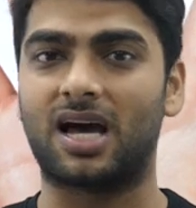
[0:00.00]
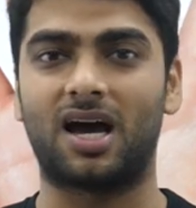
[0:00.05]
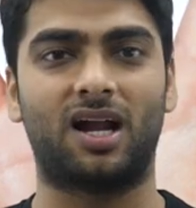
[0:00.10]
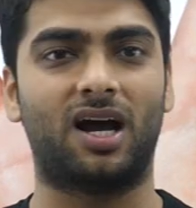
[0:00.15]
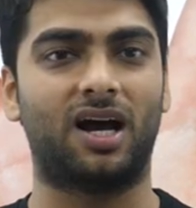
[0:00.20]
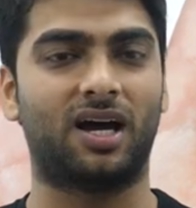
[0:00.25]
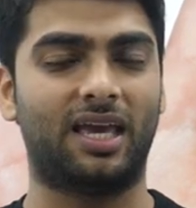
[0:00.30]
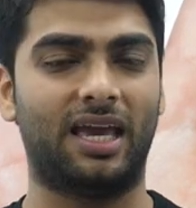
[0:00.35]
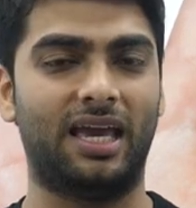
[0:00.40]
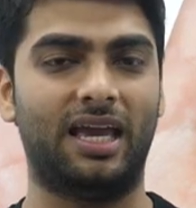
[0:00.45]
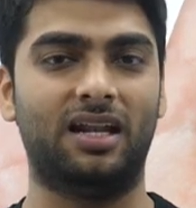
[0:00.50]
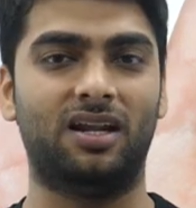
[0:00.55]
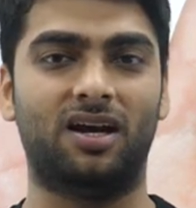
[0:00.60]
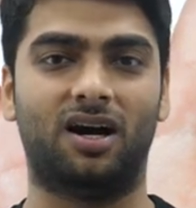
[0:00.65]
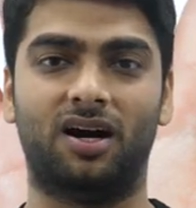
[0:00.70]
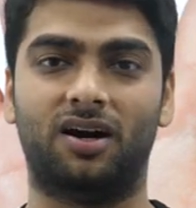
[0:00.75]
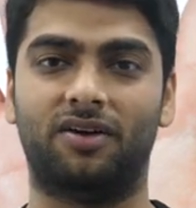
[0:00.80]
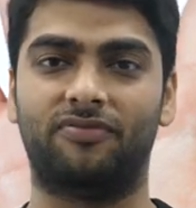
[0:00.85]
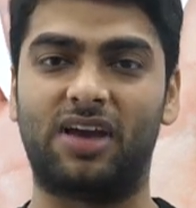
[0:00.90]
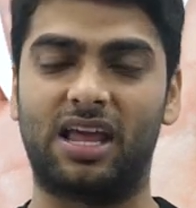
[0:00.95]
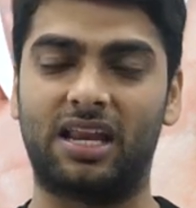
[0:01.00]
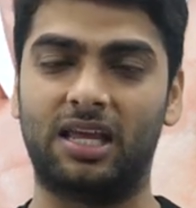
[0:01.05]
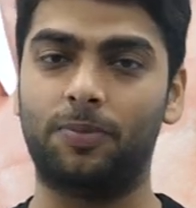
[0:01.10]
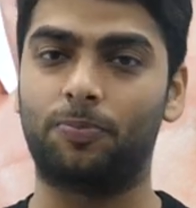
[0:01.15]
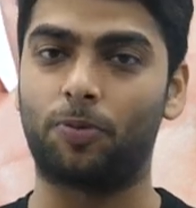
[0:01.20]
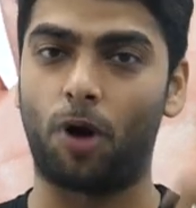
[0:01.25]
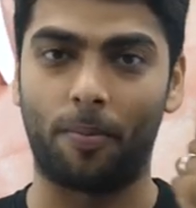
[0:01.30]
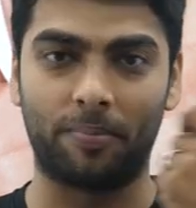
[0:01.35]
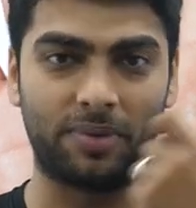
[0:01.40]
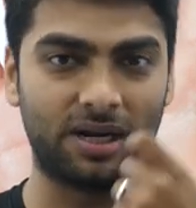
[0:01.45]
are again a very
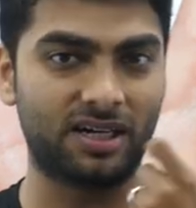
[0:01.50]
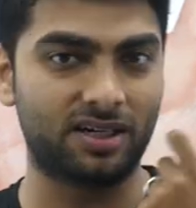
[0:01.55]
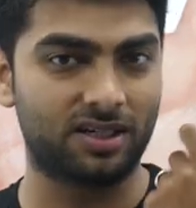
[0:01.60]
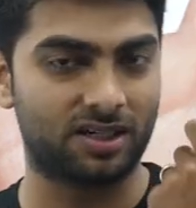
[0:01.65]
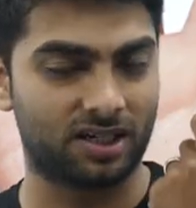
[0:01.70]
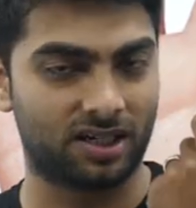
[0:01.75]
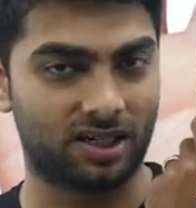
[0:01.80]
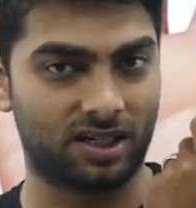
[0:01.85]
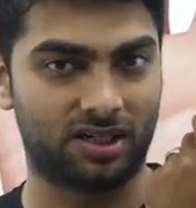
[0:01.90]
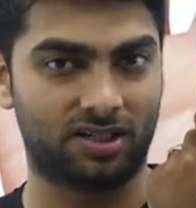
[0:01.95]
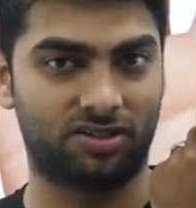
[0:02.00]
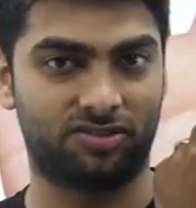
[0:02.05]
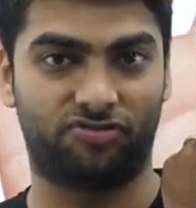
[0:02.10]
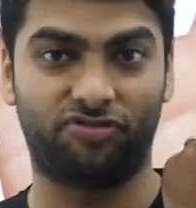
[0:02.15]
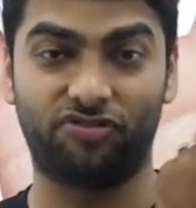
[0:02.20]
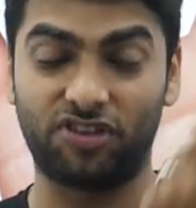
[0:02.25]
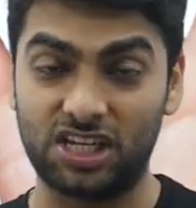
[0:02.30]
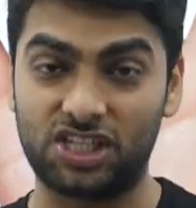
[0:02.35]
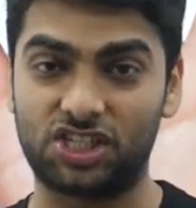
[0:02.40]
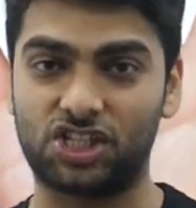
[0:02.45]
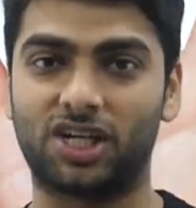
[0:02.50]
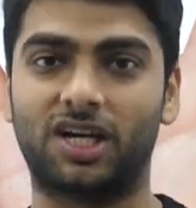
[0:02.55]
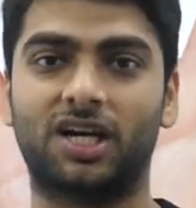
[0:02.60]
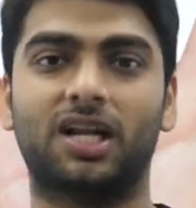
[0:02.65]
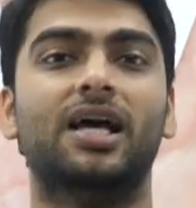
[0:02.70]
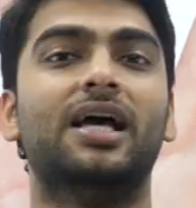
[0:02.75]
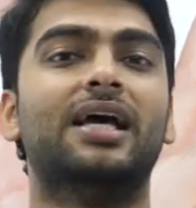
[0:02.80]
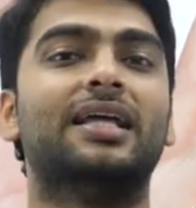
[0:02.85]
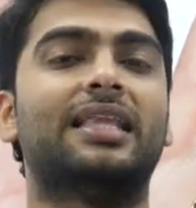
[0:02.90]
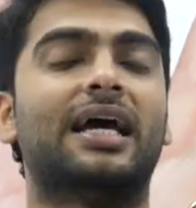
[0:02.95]
prominent
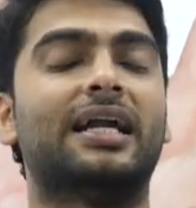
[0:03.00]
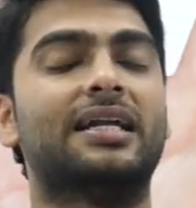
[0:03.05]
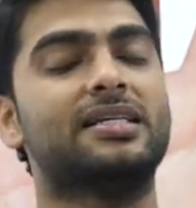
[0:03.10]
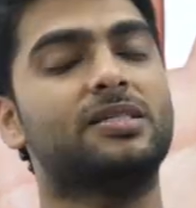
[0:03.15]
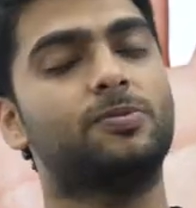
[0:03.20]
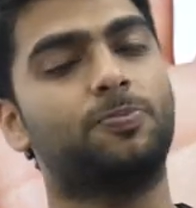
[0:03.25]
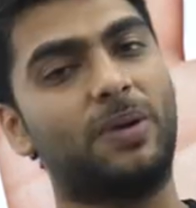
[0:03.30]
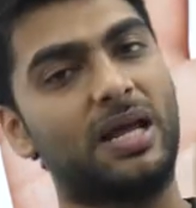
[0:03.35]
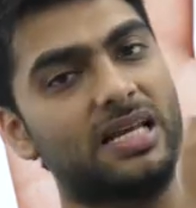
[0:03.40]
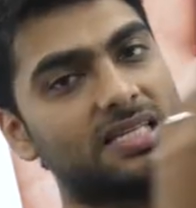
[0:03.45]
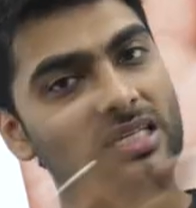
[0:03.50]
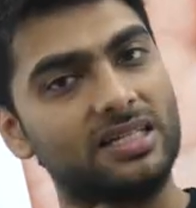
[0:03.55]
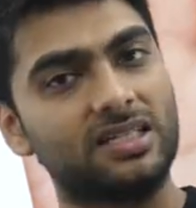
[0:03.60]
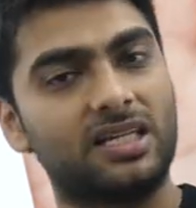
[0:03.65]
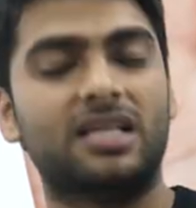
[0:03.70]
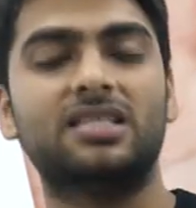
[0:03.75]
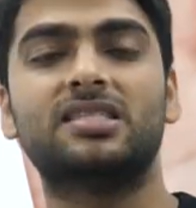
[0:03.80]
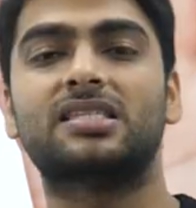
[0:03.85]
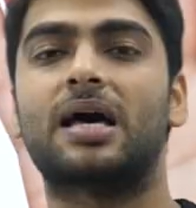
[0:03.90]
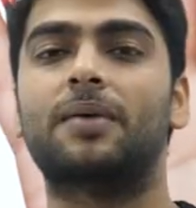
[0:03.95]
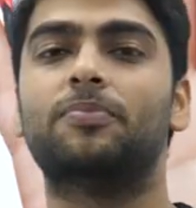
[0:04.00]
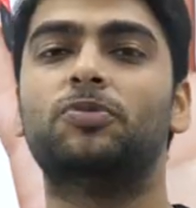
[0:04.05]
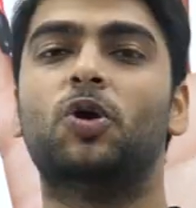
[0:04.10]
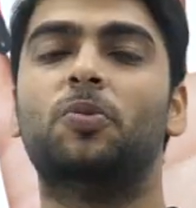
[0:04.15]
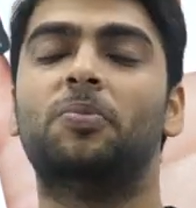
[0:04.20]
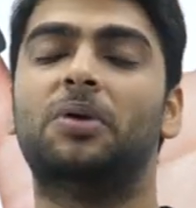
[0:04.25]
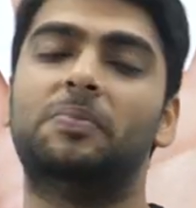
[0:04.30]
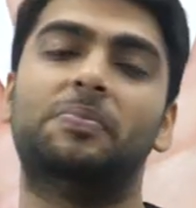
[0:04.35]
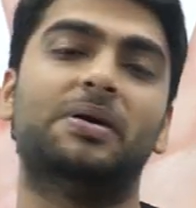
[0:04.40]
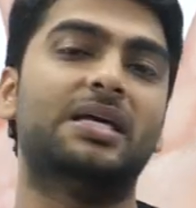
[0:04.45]
feature that is present in some
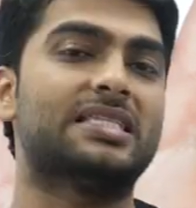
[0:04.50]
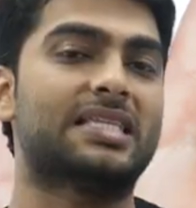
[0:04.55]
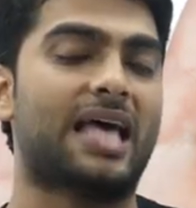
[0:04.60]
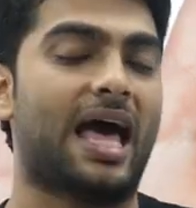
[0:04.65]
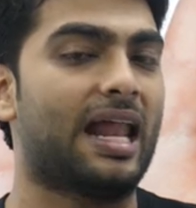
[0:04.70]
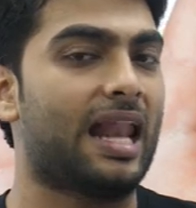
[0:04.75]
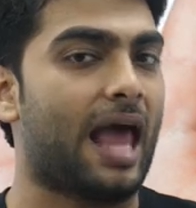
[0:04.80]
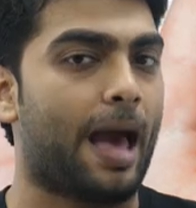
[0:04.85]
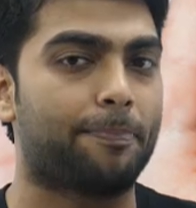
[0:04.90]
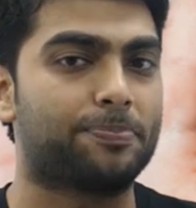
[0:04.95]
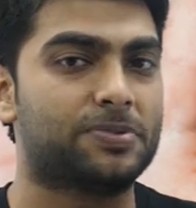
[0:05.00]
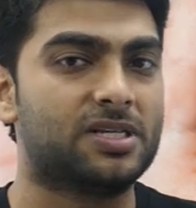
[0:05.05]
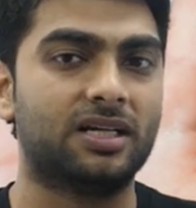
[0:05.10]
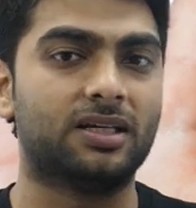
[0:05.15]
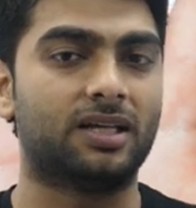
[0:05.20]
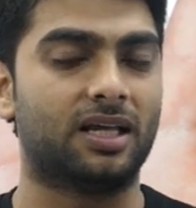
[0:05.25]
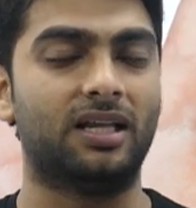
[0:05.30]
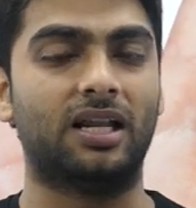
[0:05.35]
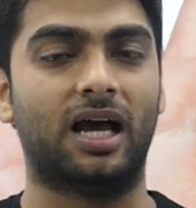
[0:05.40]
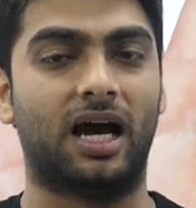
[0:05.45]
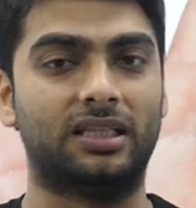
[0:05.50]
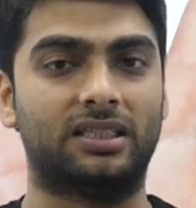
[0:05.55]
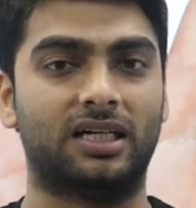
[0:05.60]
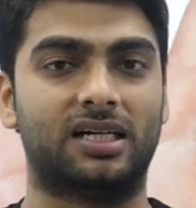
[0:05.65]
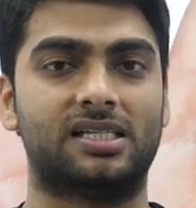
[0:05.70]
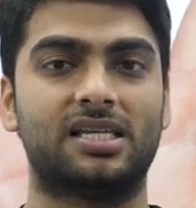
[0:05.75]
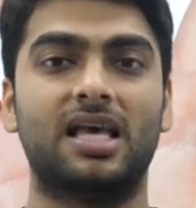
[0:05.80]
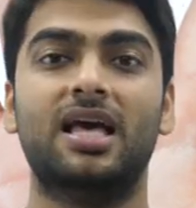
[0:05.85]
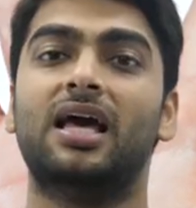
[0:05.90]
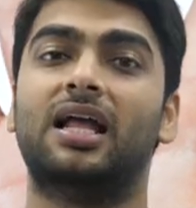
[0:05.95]
human beings and absent in
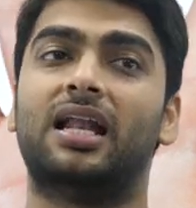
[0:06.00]
others.